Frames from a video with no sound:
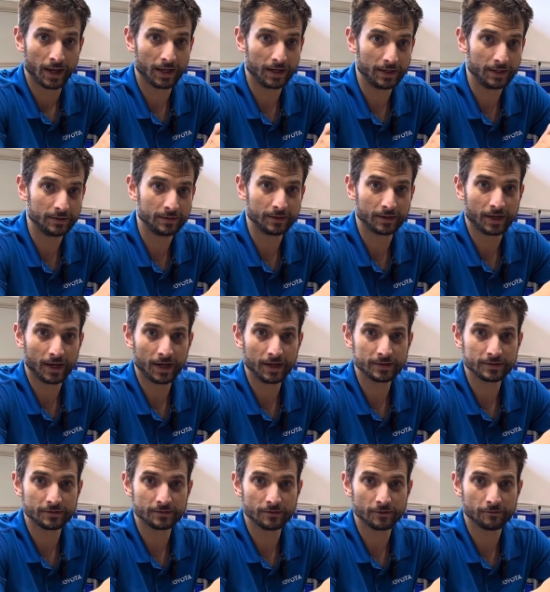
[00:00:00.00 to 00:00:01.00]
And in the
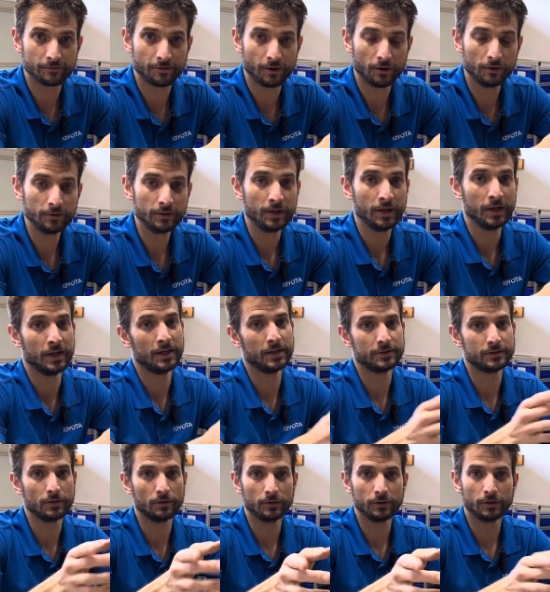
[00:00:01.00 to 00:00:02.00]
case of the phone,
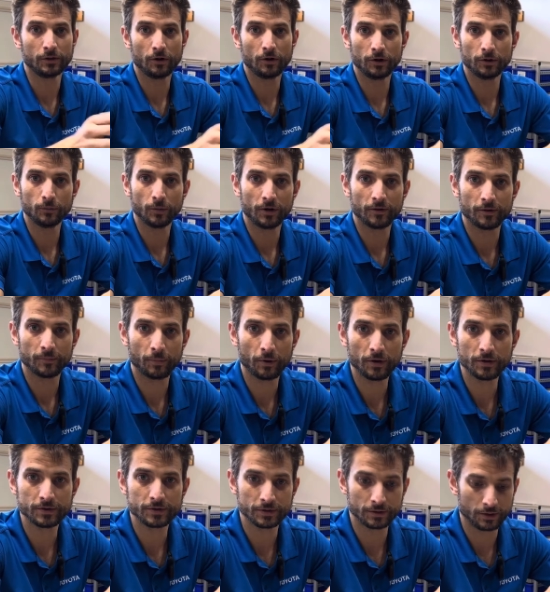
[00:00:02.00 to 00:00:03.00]
it's only going where the
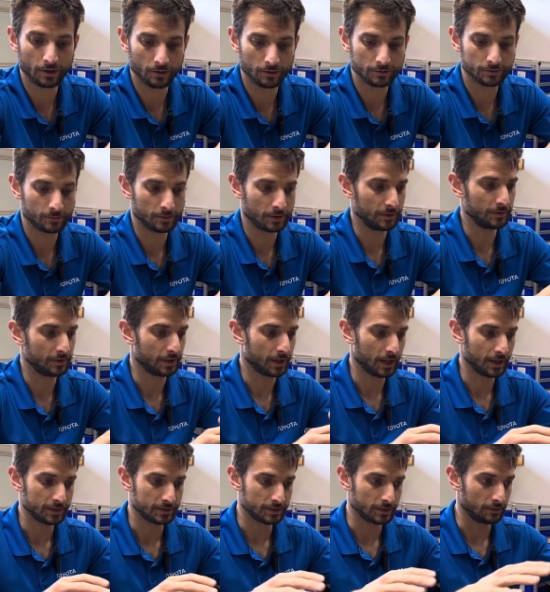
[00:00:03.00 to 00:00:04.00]
person goes. But in the
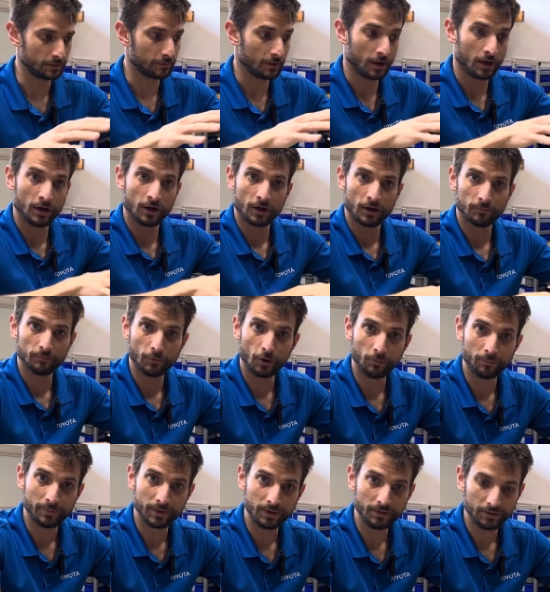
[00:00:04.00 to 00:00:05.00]
case of
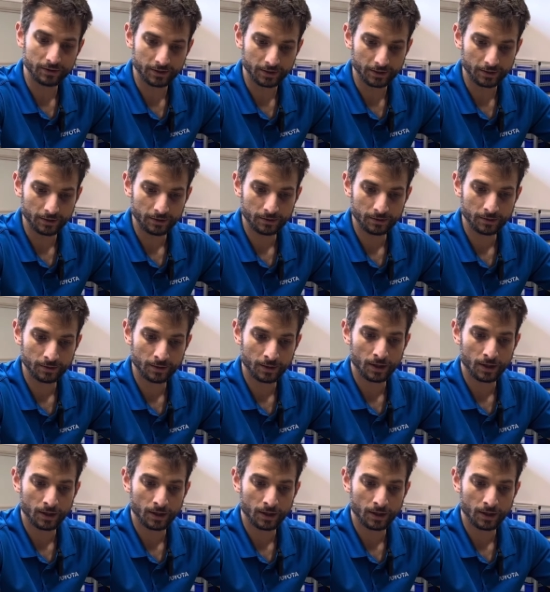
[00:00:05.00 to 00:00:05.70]
mobility,